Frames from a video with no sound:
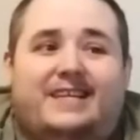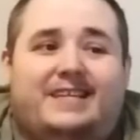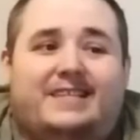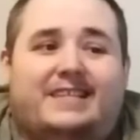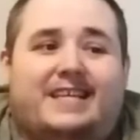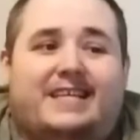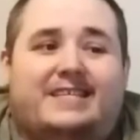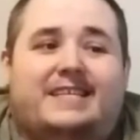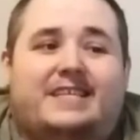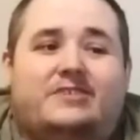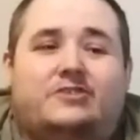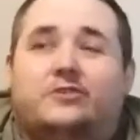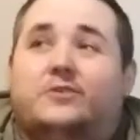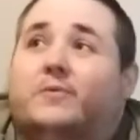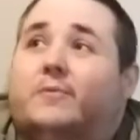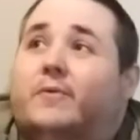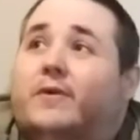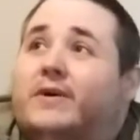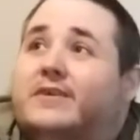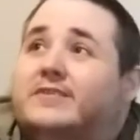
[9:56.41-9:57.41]
They sent you the
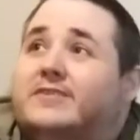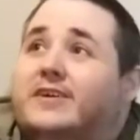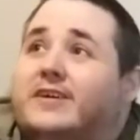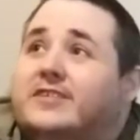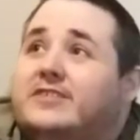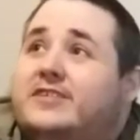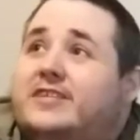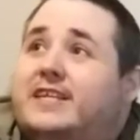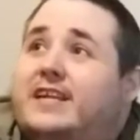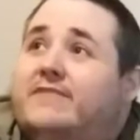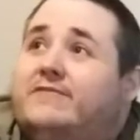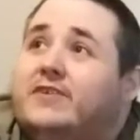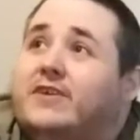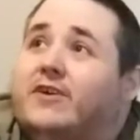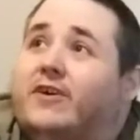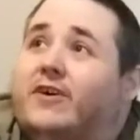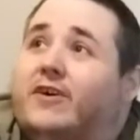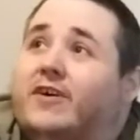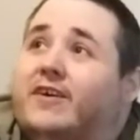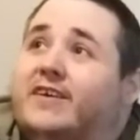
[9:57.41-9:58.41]
wrong sauce. You're gonna have to
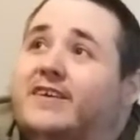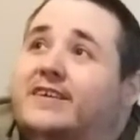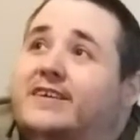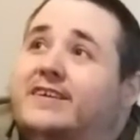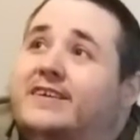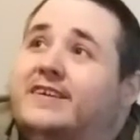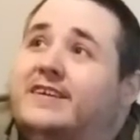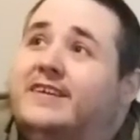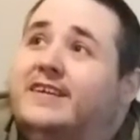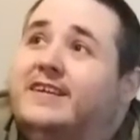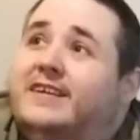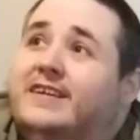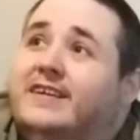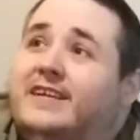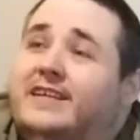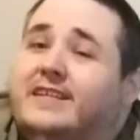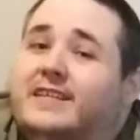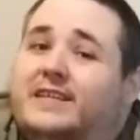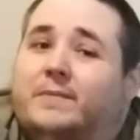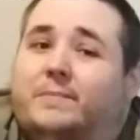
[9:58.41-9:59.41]
call
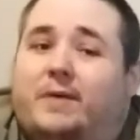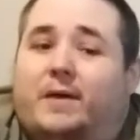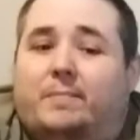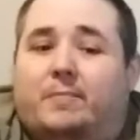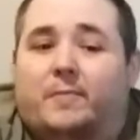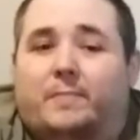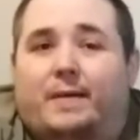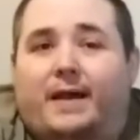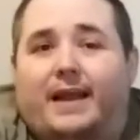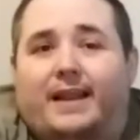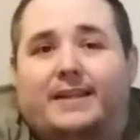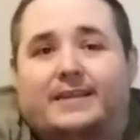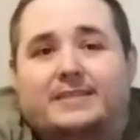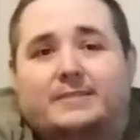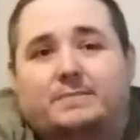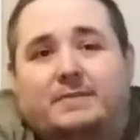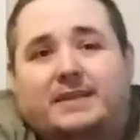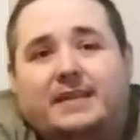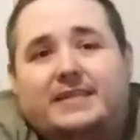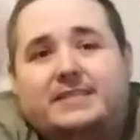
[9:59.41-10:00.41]
have the to Pepper Palace, know.
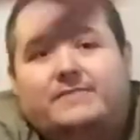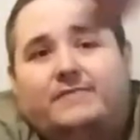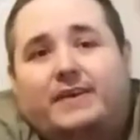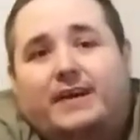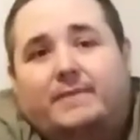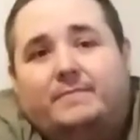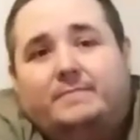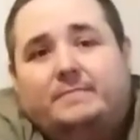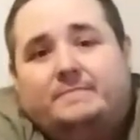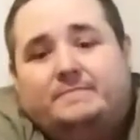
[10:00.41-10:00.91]
but that's fine.